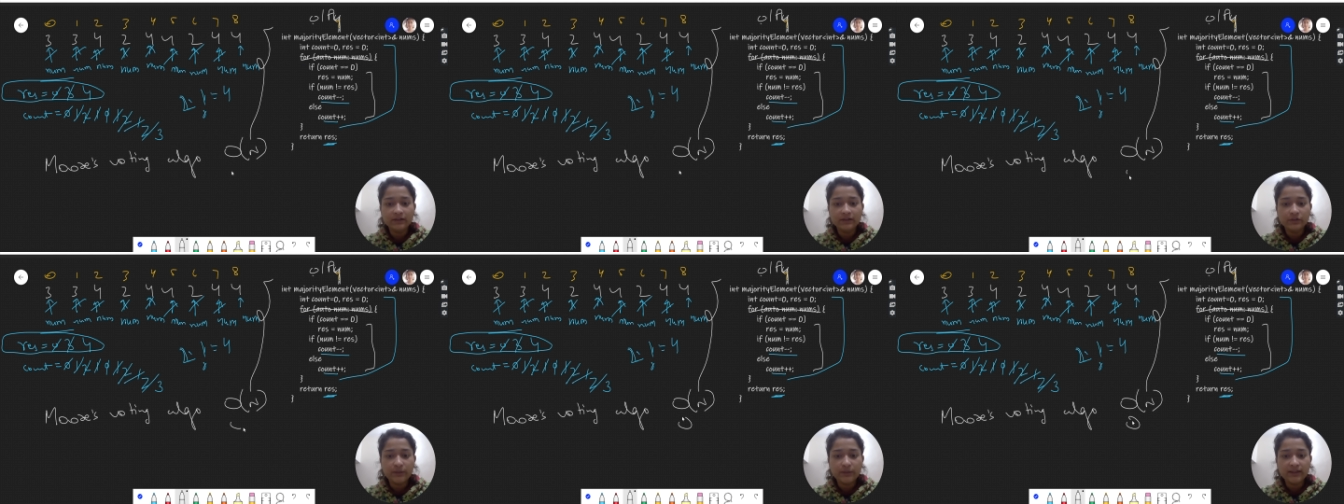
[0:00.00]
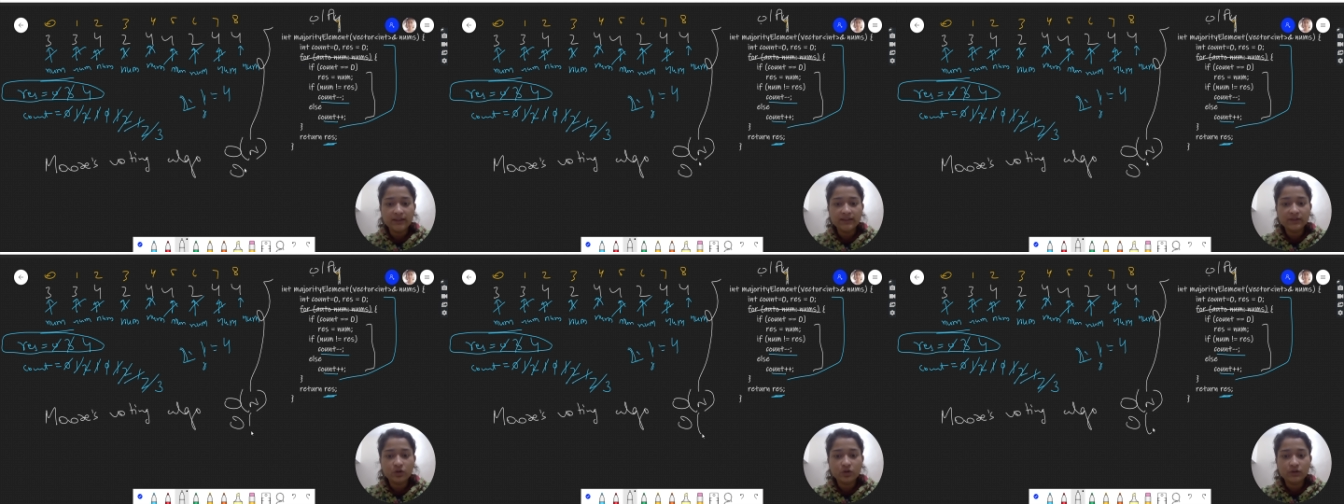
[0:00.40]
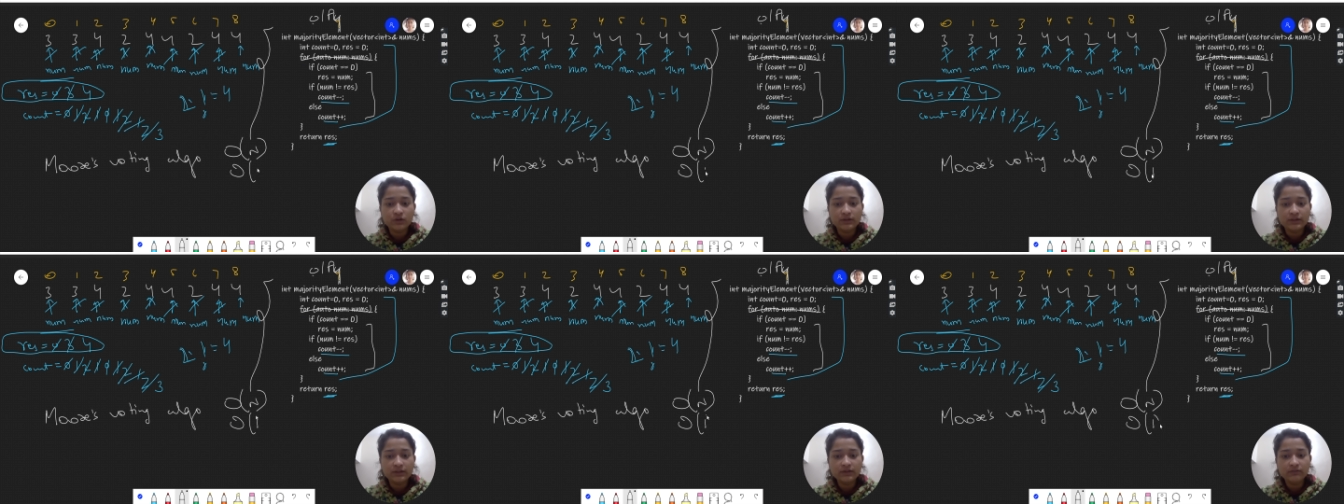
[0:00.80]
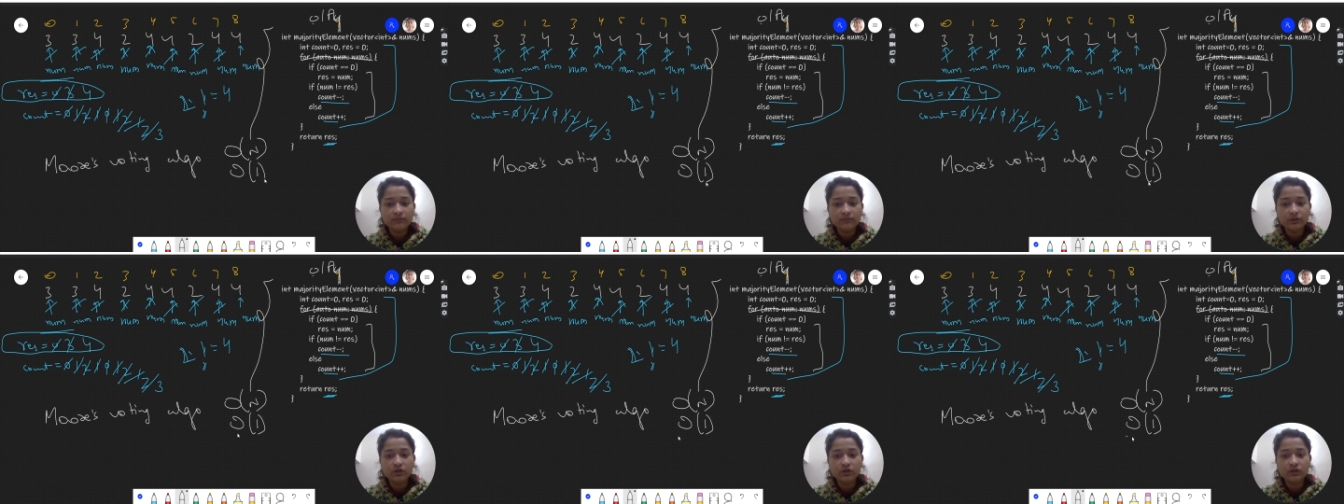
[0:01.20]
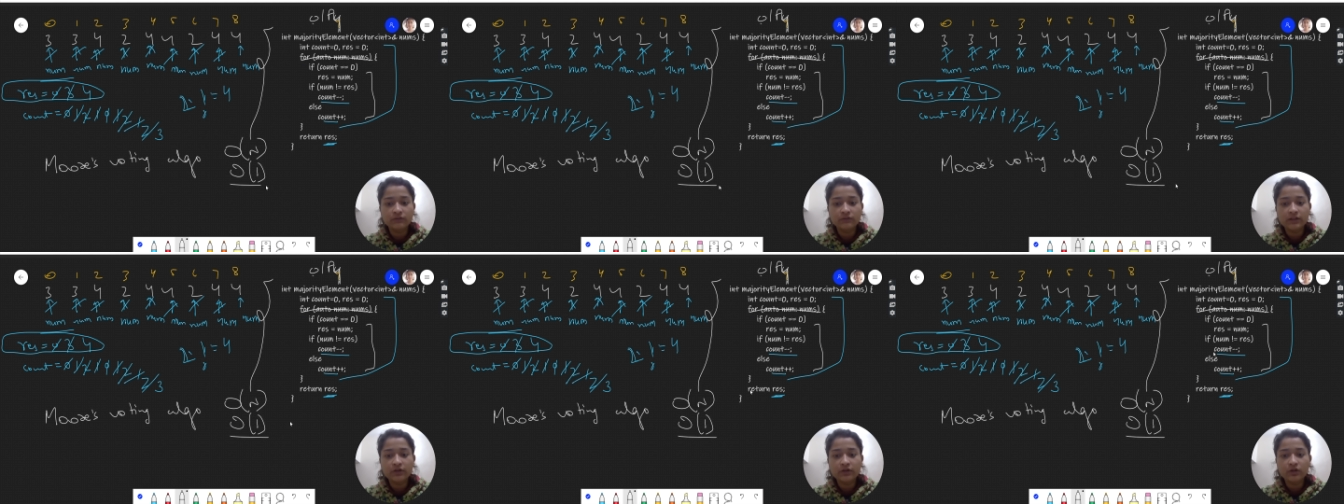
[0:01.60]
space is constant because
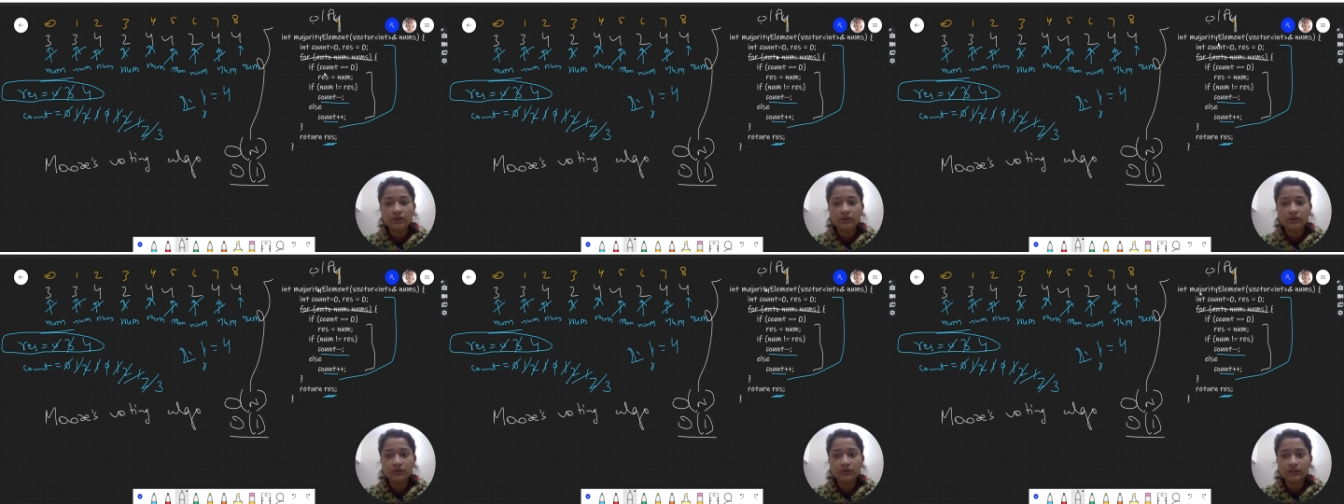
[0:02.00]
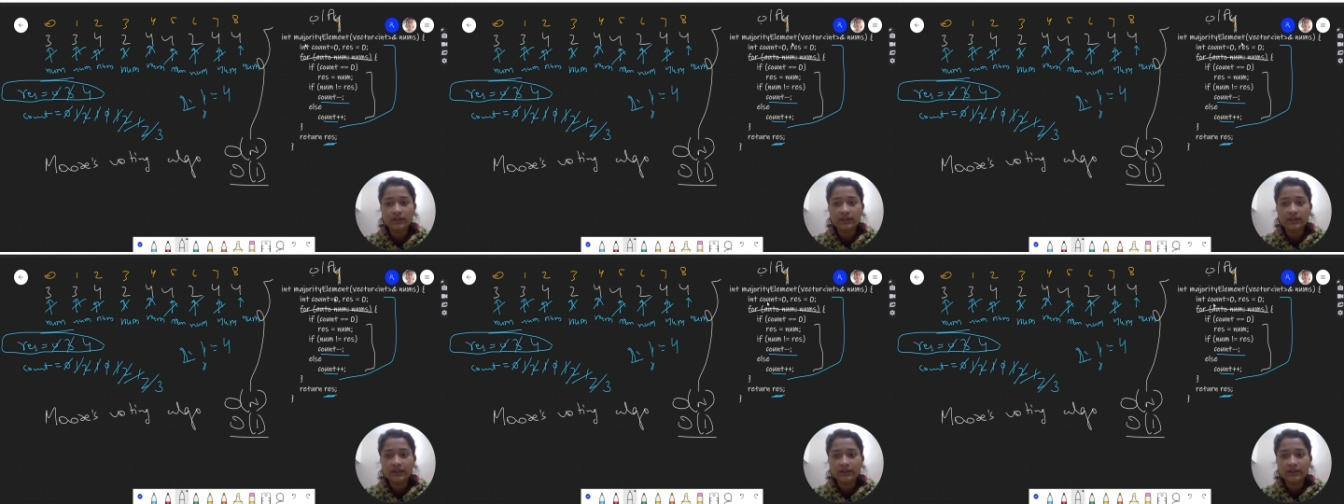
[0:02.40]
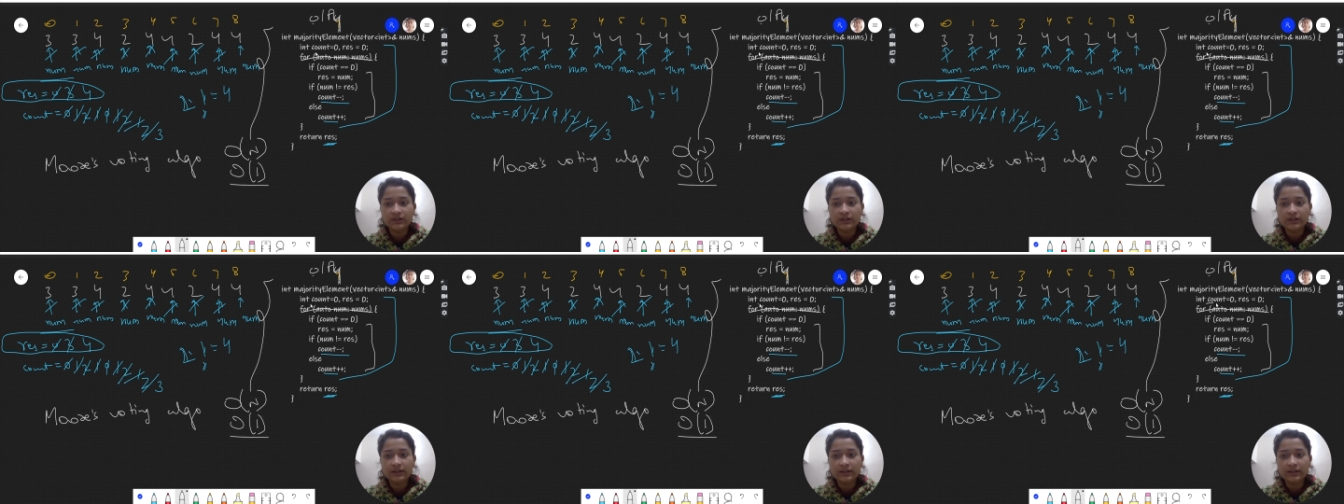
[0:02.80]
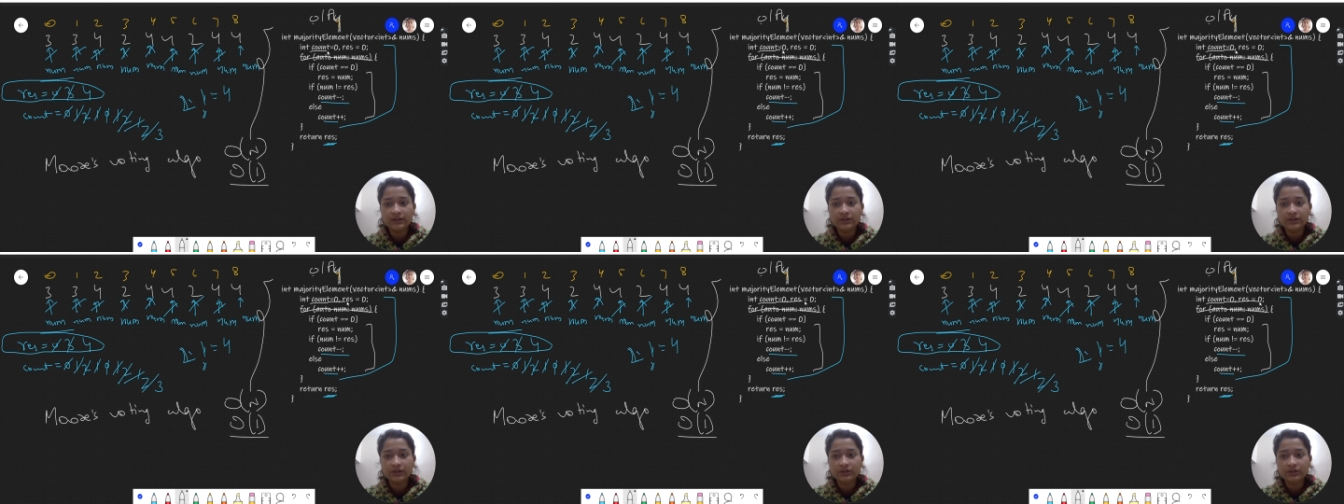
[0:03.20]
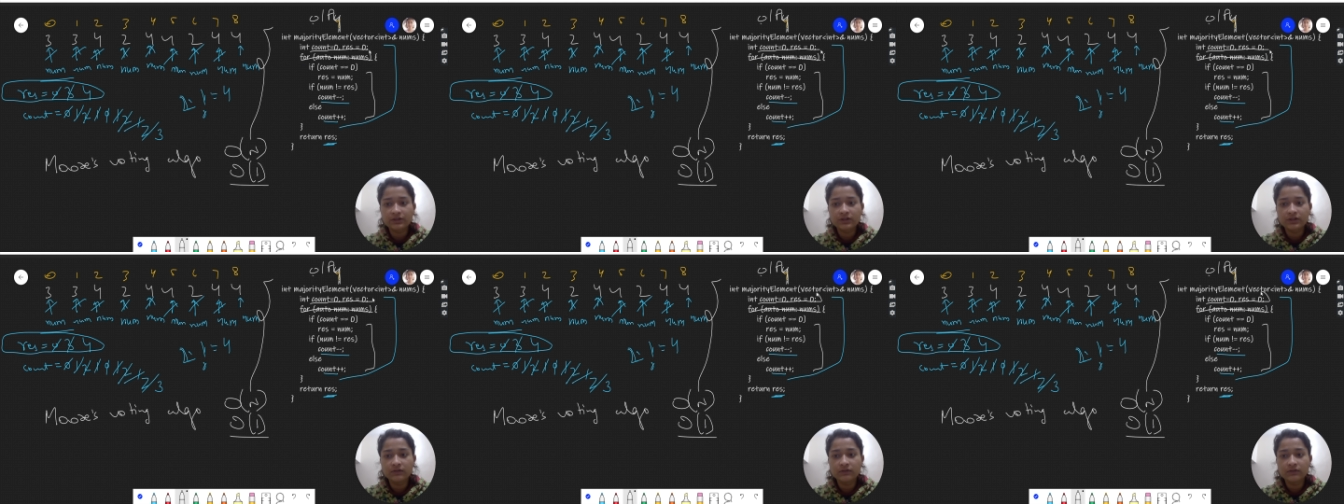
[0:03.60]
we are not using any extra data structure.
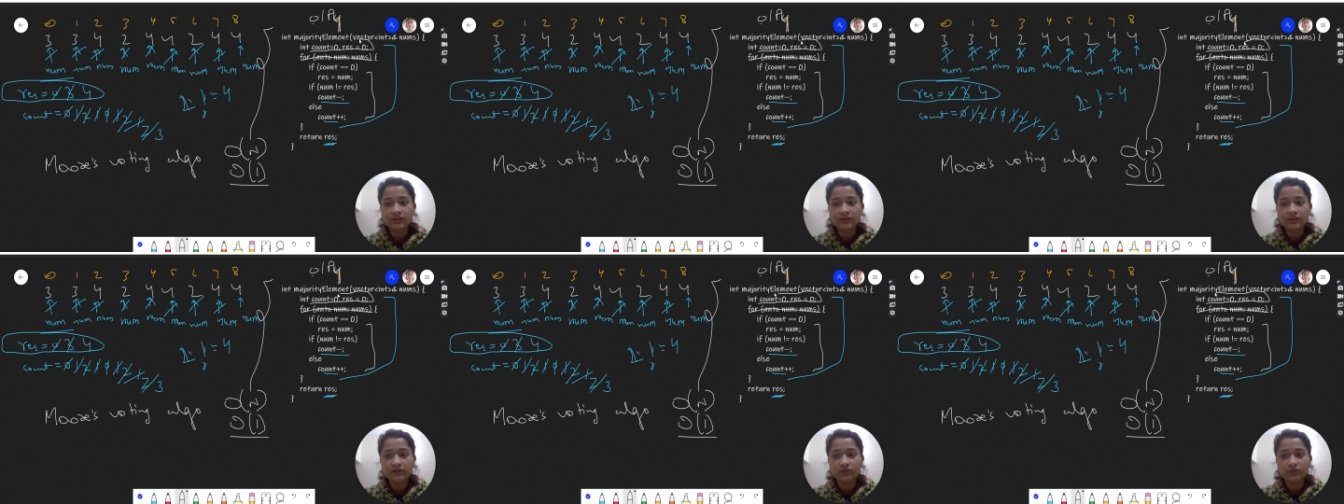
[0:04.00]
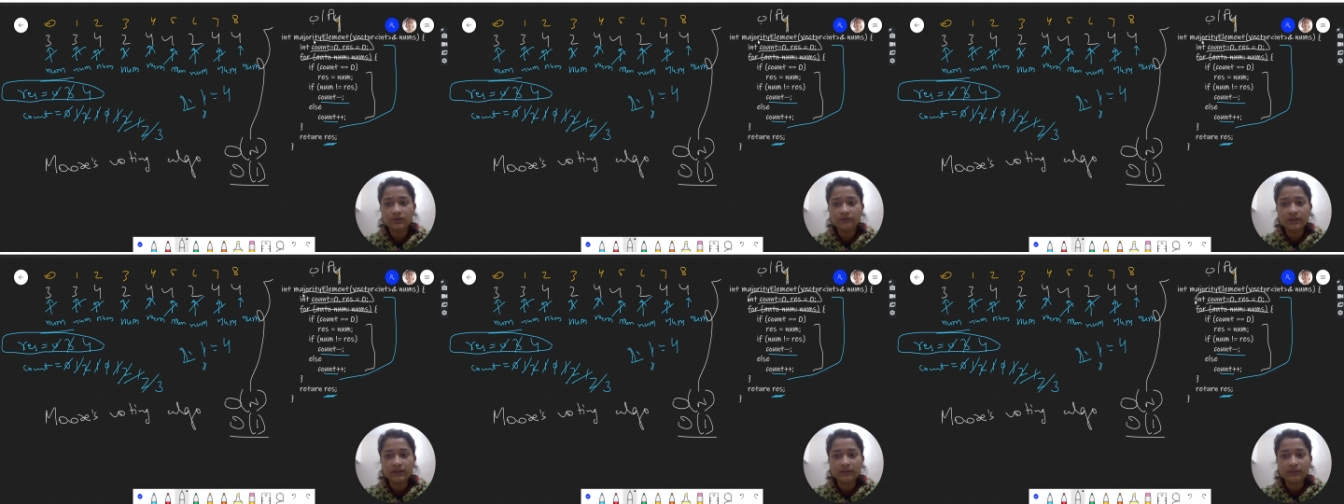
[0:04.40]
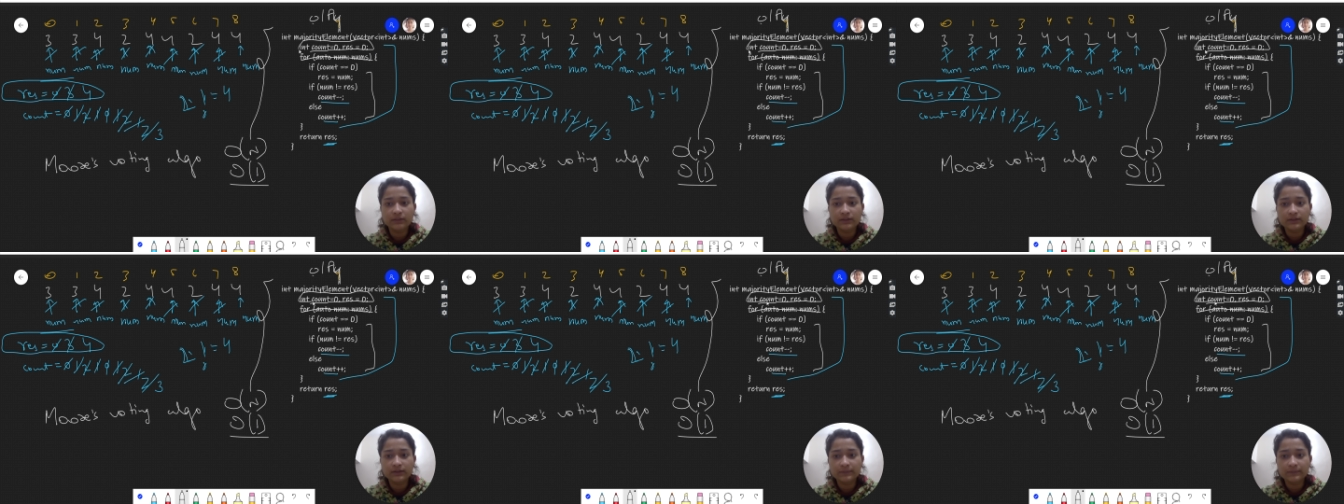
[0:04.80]
We are just using variables.